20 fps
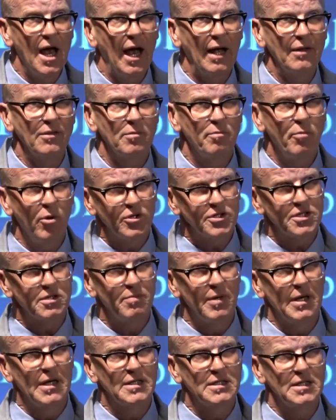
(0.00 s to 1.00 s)
And the
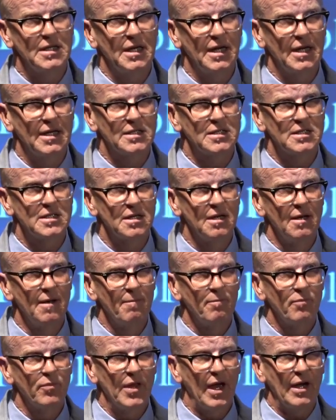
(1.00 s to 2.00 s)
possibility is
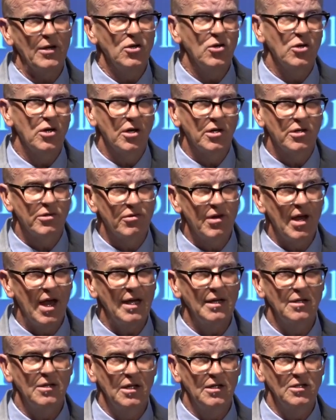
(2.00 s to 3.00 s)
that you could
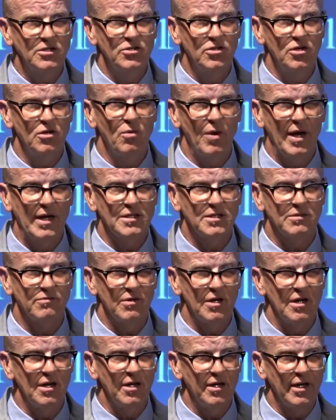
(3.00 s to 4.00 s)
create these new ways
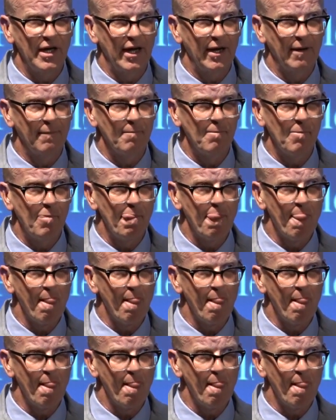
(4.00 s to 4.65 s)
of learning